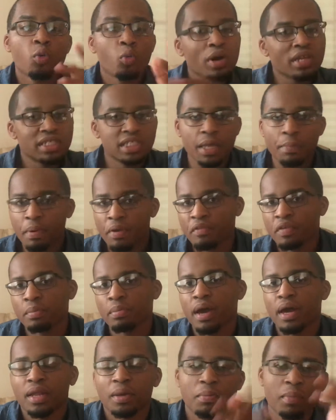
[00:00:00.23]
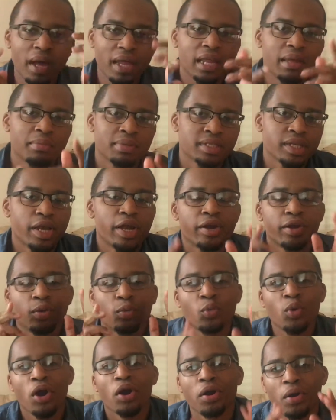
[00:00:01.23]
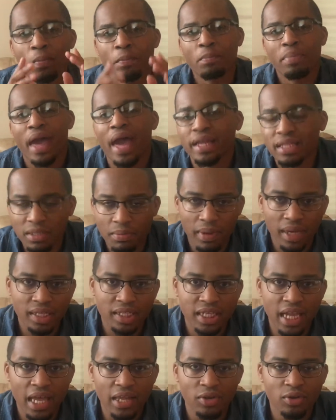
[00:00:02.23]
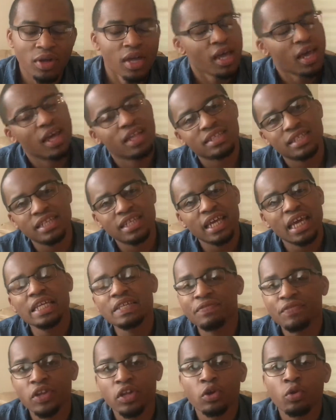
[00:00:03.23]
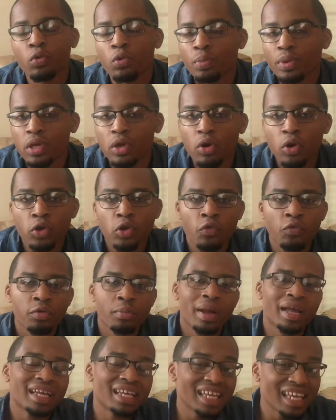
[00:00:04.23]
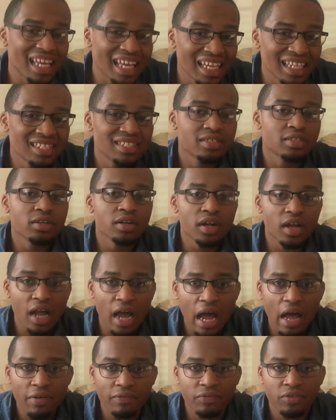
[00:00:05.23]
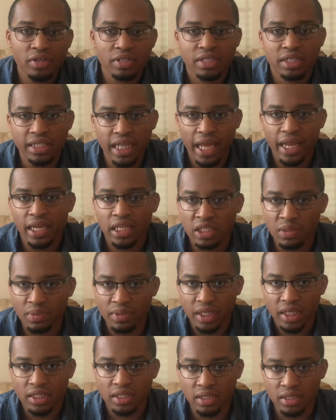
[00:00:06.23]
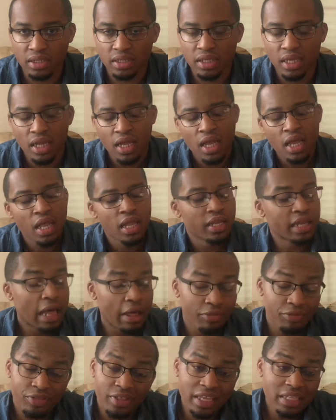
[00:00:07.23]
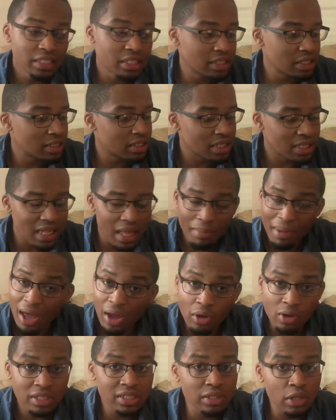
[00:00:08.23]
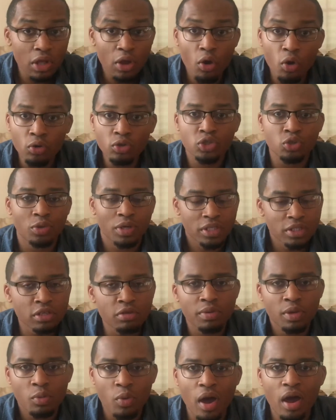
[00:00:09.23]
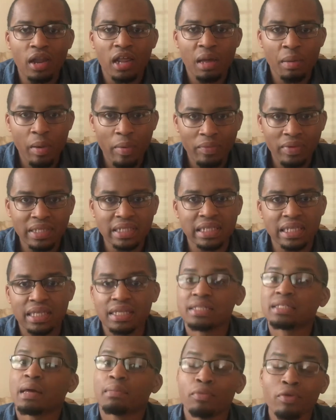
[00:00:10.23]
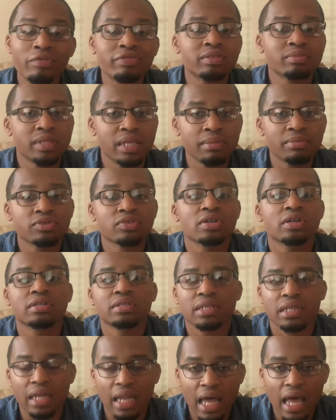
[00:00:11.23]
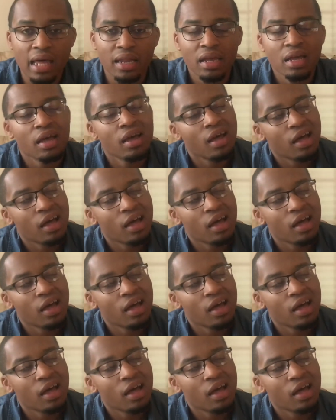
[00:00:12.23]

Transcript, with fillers: What's up everybody? My name is Aaron and welcome back to my channel. In today's video, we'll be going over my Eastern Conference standings predictions. Now this, I'm not going to hold you. It took me a while to come up with this list. I moved some teams around a lot.